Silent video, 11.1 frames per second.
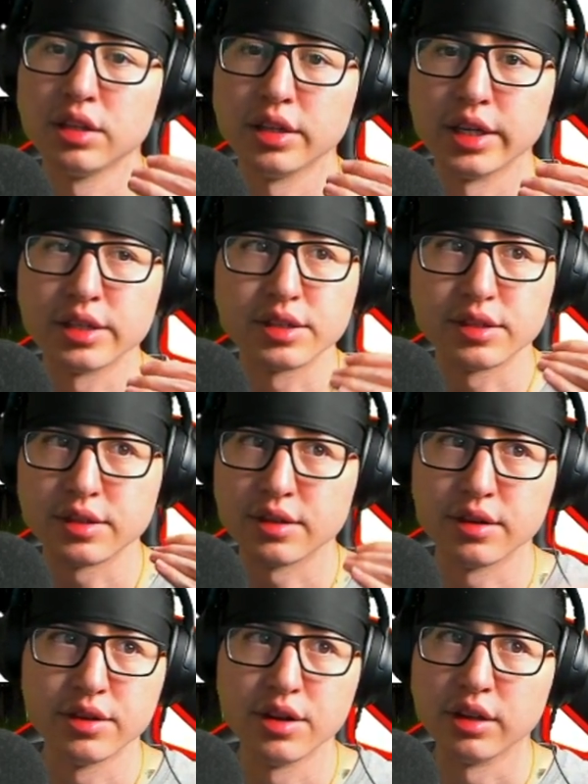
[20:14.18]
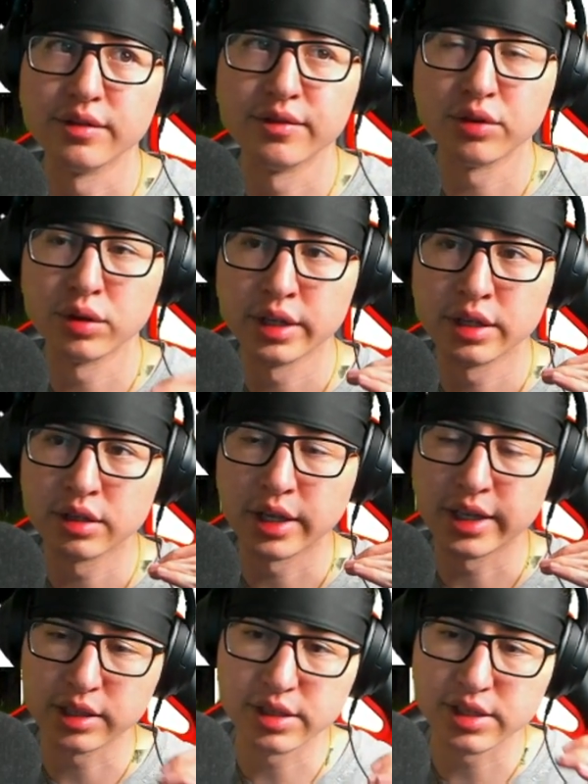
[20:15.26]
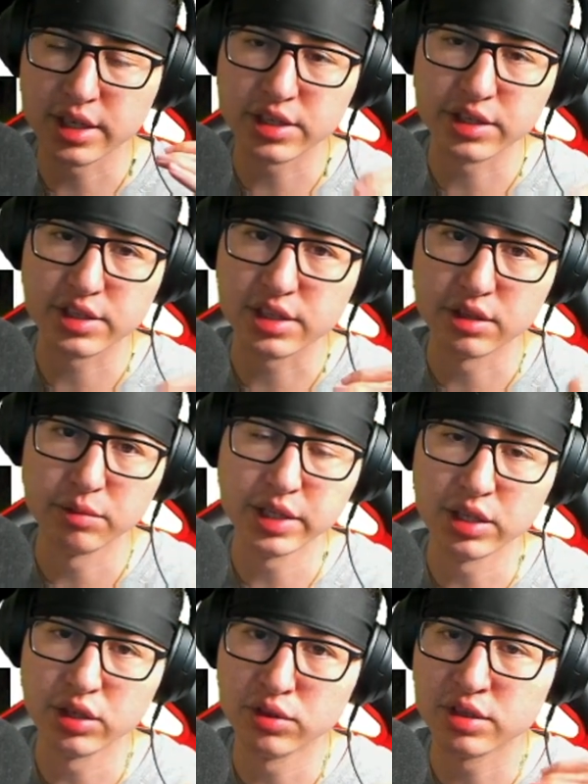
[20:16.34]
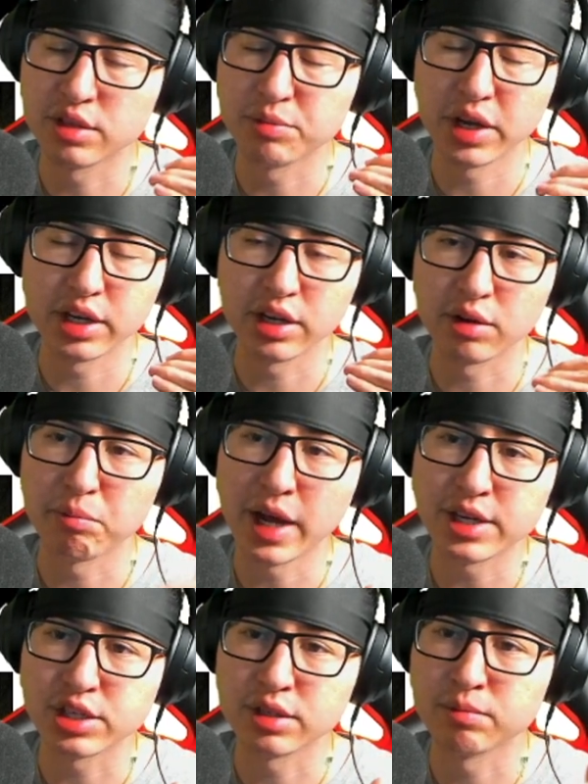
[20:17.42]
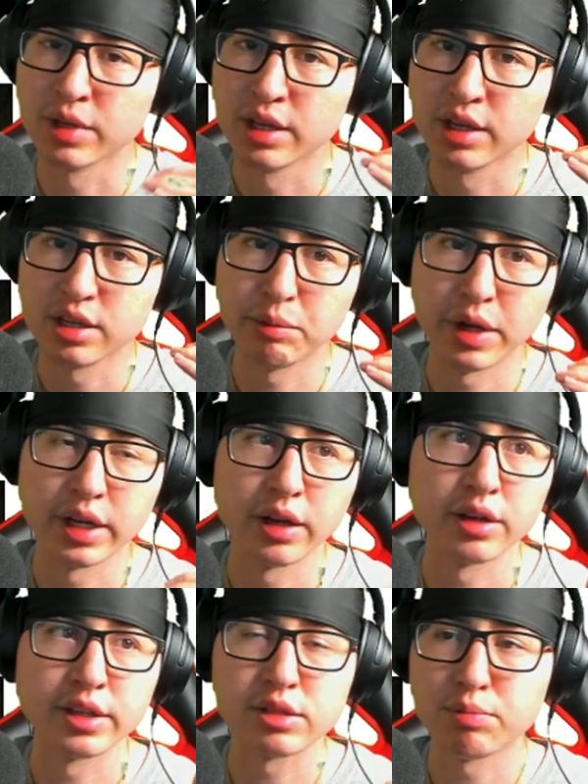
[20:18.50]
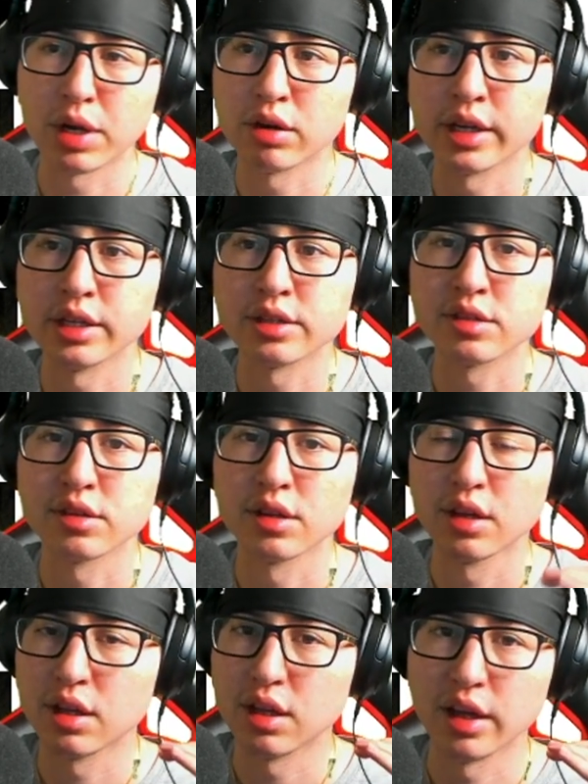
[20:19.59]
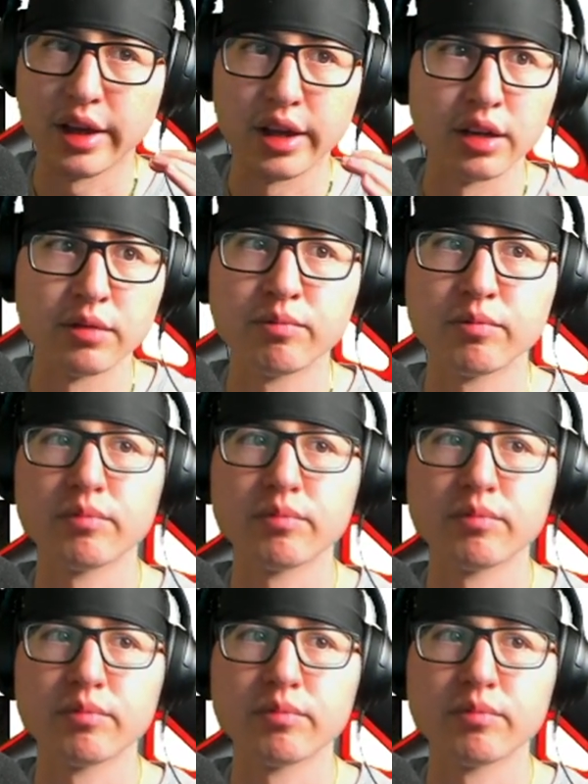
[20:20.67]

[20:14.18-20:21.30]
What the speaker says: it's null and void. Like, this stage can still be used depending on matchup, depending on experience, and